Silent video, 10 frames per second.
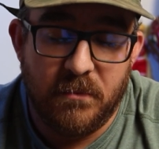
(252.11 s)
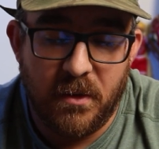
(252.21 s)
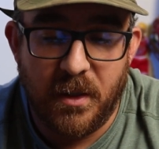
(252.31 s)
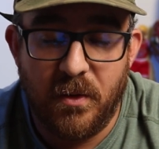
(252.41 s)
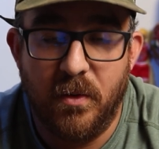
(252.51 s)

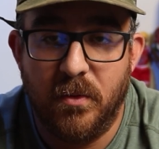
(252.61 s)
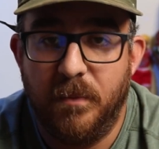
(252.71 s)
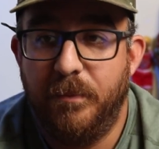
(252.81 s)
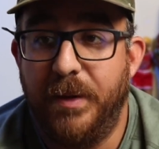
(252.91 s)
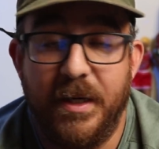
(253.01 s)
Okay, cool.
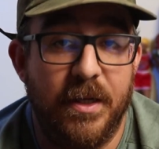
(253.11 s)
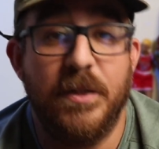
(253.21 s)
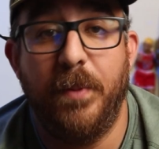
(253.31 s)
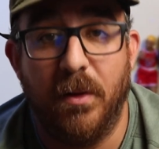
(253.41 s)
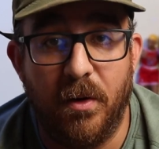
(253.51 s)
But it
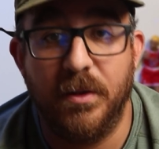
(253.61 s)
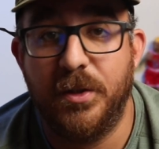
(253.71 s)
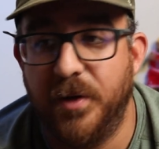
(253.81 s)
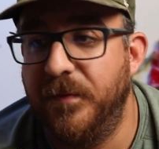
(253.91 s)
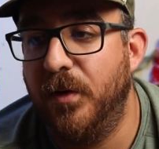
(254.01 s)
does belong to
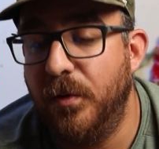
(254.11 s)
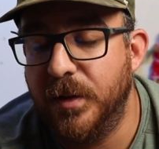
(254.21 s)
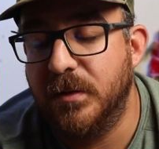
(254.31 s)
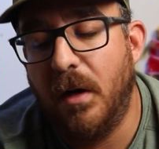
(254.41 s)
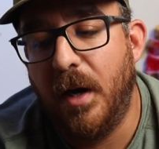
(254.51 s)
Trevor
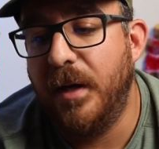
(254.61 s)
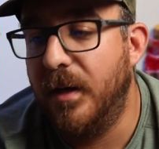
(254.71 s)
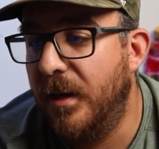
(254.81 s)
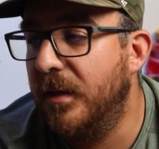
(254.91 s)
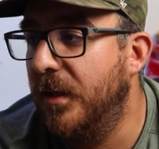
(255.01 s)
Lawrence. All right,
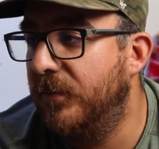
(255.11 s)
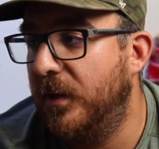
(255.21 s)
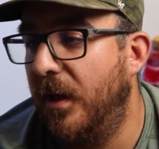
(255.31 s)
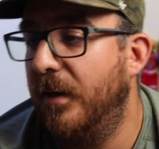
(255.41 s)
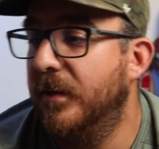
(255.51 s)
I can live with
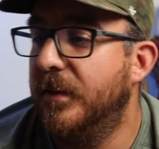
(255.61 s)
that.